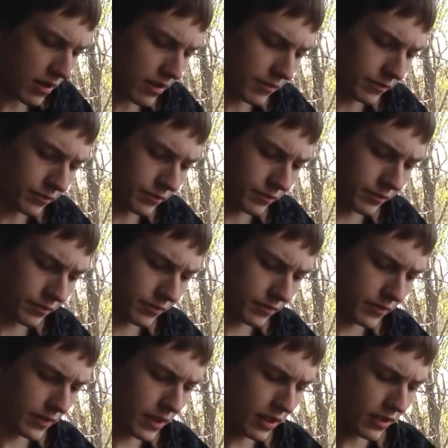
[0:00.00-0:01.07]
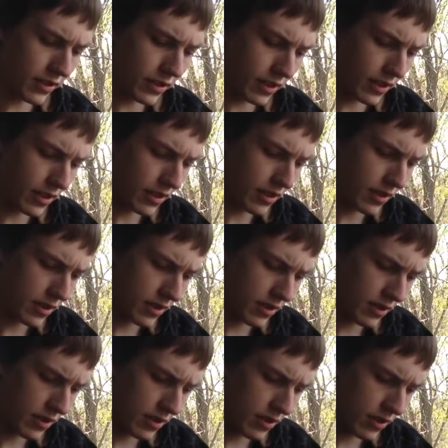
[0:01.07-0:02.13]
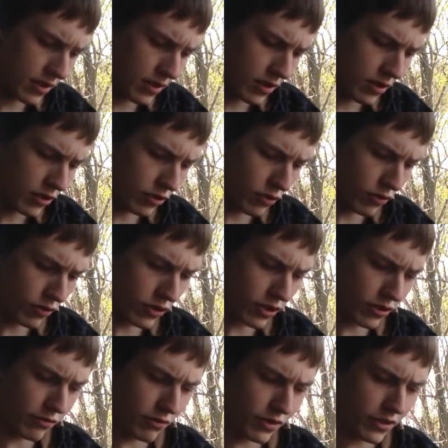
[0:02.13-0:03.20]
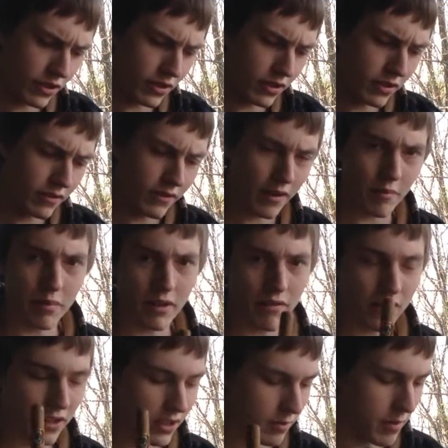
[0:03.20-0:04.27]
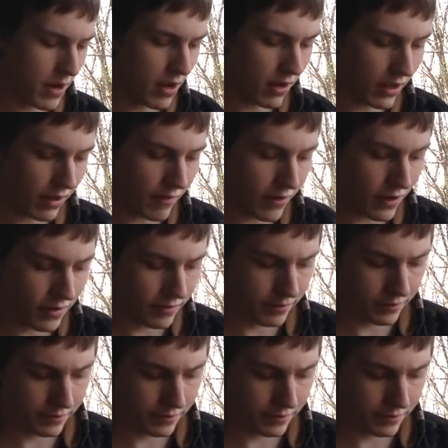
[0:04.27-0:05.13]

And here's a George's Reserve. I believe this is by Oliva.